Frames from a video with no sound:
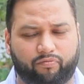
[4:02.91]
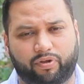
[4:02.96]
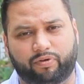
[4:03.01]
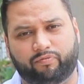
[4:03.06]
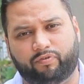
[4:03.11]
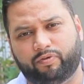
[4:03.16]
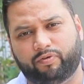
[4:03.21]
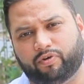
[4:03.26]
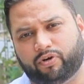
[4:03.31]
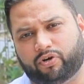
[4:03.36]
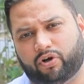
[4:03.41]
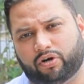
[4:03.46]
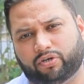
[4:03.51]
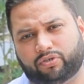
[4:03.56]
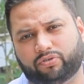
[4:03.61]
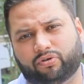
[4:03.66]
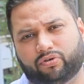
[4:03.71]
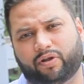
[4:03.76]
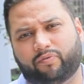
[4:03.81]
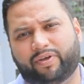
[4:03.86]
We will talk
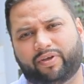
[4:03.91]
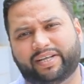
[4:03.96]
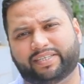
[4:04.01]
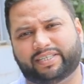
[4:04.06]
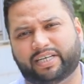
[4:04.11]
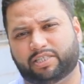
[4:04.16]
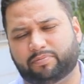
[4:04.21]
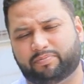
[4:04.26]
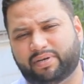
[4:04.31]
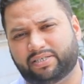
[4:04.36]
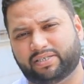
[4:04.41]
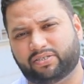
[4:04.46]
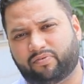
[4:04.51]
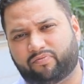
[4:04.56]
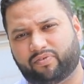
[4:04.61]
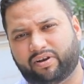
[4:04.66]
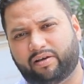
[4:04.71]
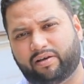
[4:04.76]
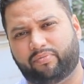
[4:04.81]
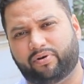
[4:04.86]
to on a various aspects of
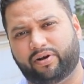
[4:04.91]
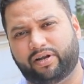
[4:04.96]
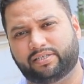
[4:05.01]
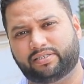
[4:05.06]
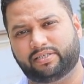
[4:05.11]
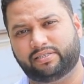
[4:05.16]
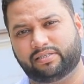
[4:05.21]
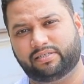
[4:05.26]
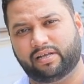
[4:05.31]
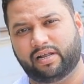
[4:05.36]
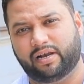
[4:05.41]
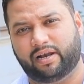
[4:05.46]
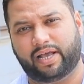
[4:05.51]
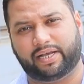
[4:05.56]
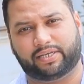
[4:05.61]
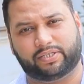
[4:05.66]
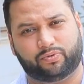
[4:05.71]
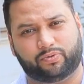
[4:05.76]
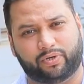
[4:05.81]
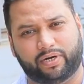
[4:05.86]
collaborations
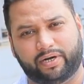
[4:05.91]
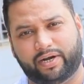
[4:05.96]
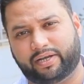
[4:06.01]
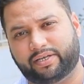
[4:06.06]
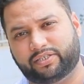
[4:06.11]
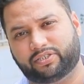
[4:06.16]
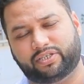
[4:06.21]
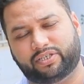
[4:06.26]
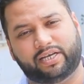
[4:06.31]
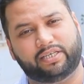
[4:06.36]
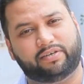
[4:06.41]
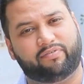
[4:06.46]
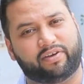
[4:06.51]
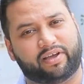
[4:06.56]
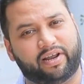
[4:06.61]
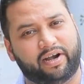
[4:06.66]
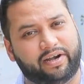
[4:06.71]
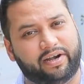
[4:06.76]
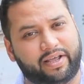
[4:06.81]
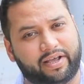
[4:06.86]
like student exchange,
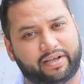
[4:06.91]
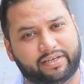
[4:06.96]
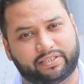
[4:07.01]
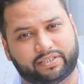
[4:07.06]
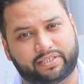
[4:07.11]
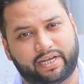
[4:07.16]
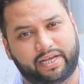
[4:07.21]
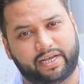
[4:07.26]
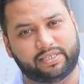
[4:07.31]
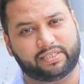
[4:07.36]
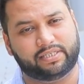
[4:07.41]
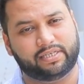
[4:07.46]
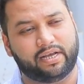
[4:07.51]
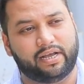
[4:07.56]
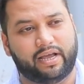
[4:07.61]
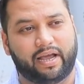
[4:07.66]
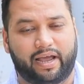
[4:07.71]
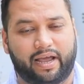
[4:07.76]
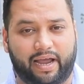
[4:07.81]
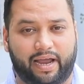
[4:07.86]
faculty exchange
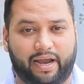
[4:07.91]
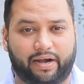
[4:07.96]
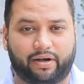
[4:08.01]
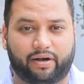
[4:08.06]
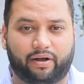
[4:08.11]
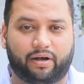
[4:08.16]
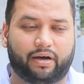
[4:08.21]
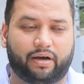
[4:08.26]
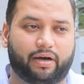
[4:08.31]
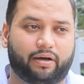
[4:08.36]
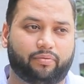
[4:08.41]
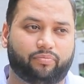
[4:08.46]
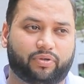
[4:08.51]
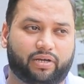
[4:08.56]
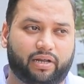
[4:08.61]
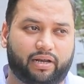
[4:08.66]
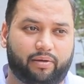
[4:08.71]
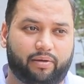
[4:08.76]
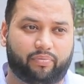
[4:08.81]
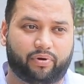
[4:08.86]
and
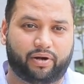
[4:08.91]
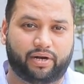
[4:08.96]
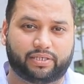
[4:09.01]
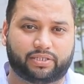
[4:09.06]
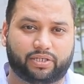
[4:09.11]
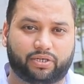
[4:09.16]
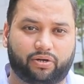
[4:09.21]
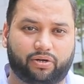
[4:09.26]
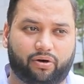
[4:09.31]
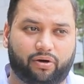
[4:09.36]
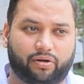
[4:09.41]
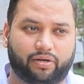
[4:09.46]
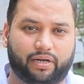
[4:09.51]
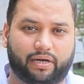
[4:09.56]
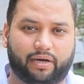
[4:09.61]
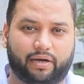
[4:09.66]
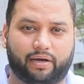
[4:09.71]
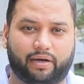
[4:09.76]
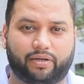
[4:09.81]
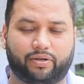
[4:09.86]
collaboration on
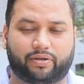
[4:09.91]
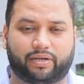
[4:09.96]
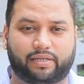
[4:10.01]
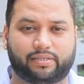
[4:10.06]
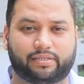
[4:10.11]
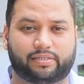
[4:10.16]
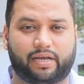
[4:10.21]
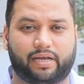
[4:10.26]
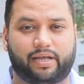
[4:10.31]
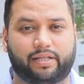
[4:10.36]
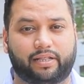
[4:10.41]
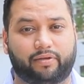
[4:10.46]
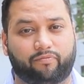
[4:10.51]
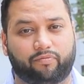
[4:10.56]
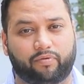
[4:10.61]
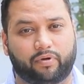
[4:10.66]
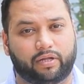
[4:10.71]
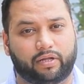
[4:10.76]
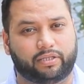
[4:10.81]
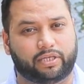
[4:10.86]
you can say
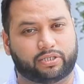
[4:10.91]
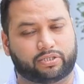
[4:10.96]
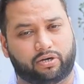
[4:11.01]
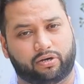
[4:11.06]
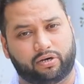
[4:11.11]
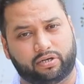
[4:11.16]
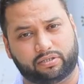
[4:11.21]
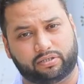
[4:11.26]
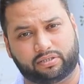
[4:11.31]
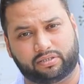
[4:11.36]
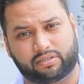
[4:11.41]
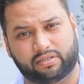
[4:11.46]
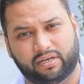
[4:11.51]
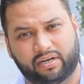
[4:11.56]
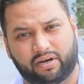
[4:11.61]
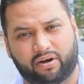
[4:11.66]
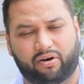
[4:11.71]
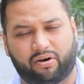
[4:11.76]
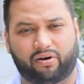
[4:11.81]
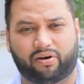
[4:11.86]
the scholars
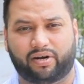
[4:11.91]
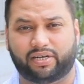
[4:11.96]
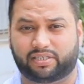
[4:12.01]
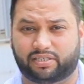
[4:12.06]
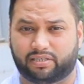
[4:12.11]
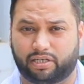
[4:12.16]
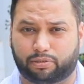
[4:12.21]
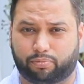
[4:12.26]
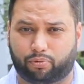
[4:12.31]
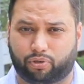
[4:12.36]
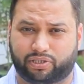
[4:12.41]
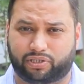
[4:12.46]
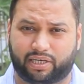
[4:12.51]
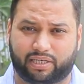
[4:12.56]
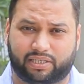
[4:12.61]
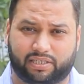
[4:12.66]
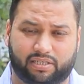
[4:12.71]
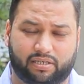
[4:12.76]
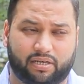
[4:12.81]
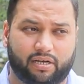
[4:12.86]
or research
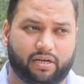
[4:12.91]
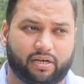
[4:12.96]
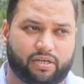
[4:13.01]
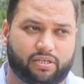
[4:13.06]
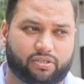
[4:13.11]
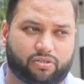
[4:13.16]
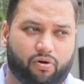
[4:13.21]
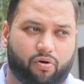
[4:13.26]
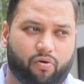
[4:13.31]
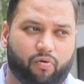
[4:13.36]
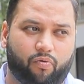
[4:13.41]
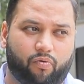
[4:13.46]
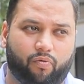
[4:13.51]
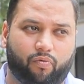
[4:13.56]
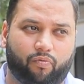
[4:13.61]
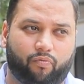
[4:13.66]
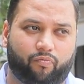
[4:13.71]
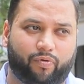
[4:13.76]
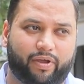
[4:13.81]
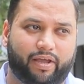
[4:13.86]
projects. So
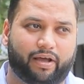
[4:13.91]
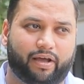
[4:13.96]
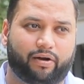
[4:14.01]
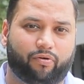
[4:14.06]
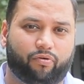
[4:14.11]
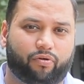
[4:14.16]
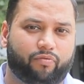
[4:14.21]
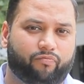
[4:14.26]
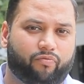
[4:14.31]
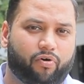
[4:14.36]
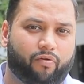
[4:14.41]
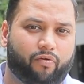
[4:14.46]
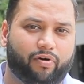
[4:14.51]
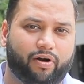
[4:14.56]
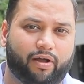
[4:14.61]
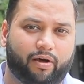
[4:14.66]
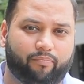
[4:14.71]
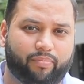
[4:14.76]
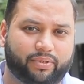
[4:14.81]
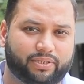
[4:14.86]
we are looking forward
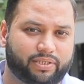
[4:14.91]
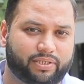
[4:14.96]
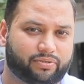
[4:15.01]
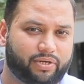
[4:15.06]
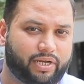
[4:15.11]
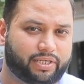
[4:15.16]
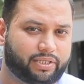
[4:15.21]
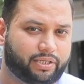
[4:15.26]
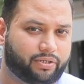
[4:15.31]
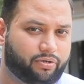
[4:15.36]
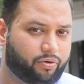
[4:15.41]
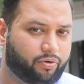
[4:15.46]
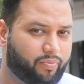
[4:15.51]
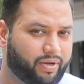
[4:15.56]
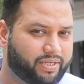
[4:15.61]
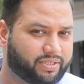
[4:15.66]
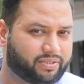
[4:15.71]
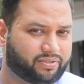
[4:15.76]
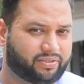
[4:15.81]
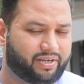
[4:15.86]
a business relation, good
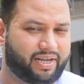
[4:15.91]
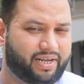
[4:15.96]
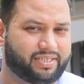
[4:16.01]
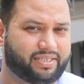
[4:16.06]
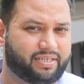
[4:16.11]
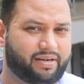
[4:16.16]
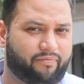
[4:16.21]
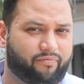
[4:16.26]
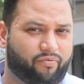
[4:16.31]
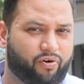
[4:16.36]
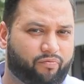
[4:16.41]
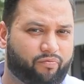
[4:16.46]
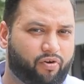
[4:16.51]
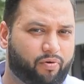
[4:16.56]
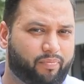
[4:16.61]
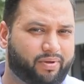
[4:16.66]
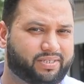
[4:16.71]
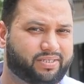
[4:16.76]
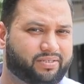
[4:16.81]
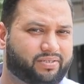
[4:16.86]
business relation, a fruitful
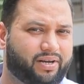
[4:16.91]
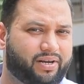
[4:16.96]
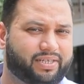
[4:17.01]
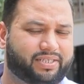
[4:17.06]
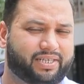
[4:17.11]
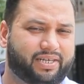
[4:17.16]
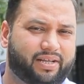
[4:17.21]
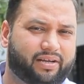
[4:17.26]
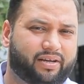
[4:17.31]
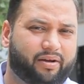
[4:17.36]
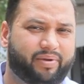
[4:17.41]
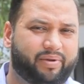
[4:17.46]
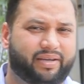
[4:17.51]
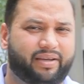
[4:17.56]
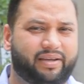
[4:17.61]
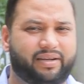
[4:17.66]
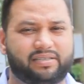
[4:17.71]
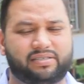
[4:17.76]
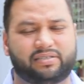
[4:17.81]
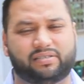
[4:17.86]
business relation in the coming
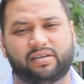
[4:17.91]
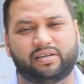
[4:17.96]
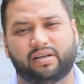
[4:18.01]
years.